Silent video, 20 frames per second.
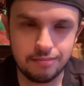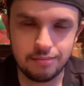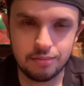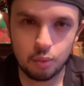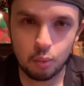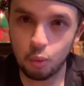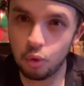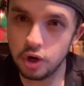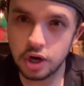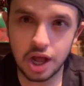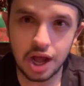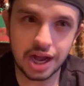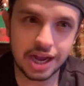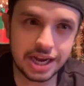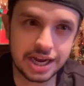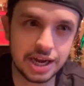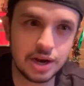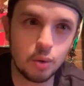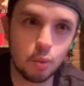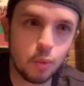We're not
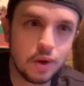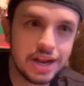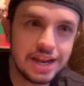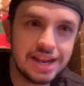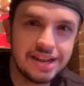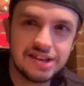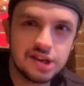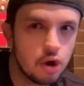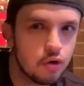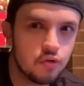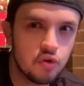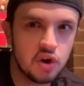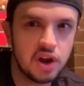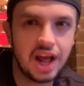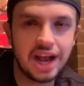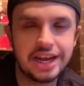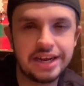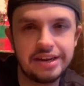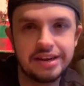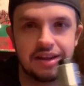going to win this
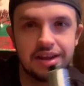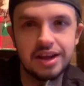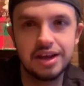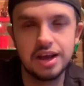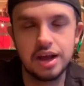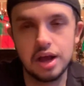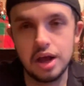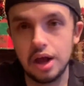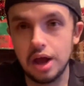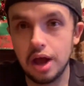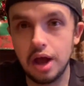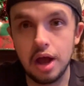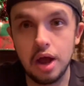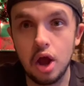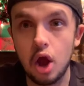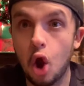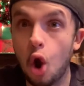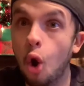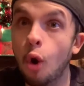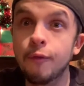overnight.
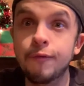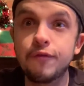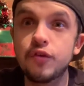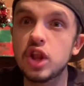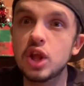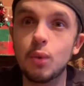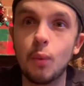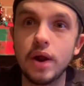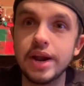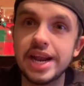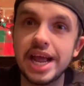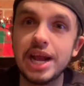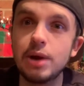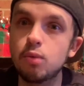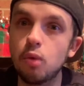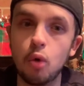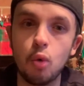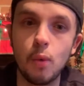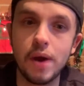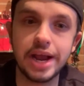Hopefully one day
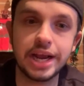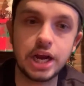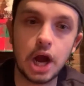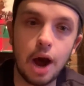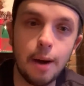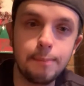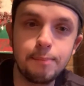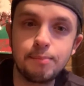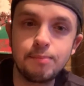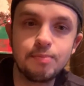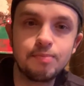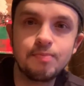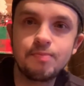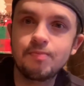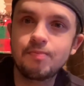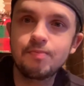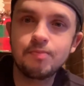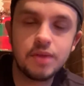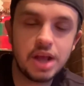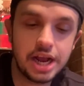we'll wake up
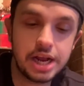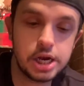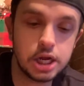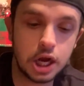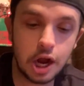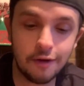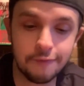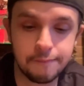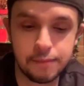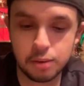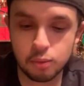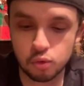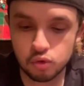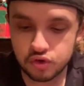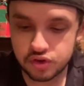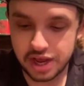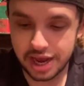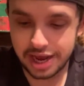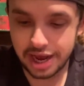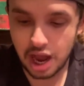and the government will
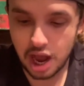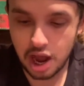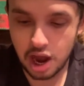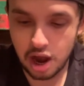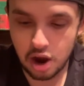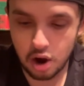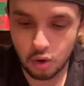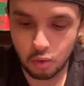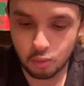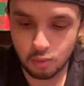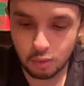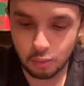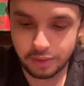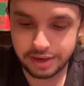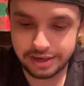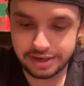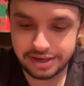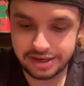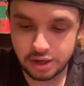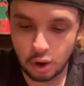say, oh, well,
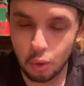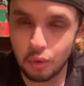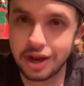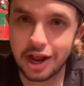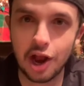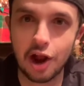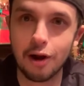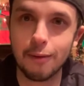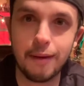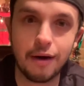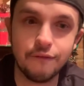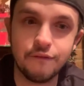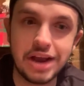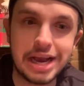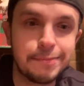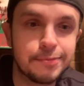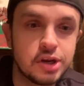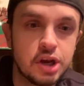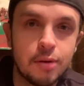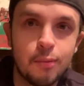we don't care about
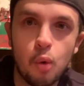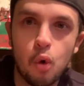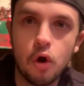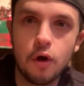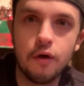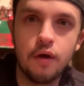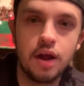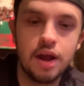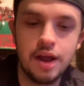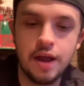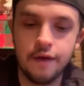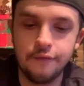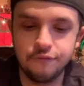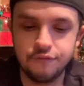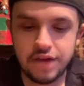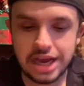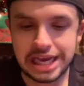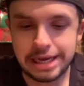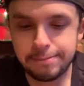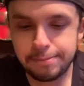vapes no more.
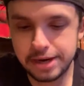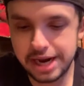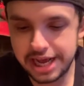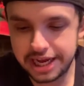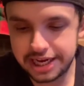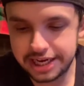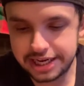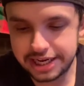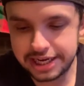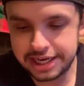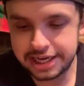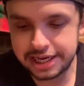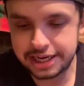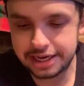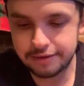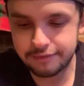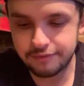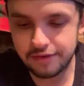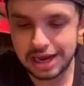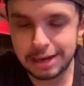Vape at
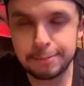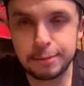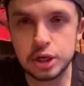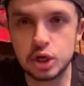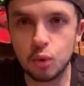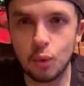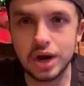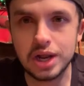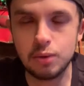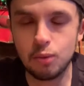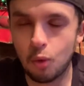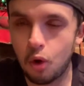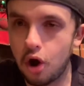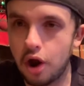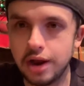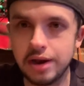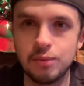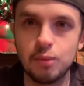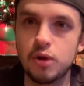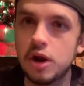18, vape at
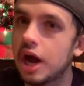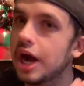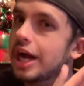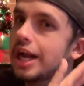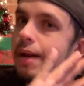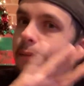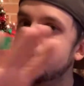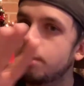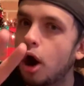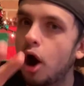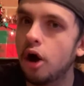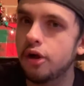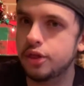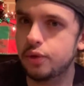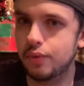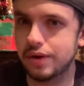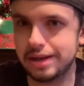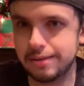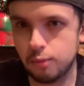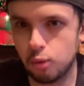21, we're not going to bother you
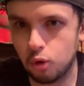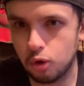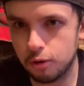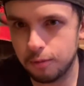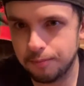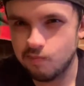anymore.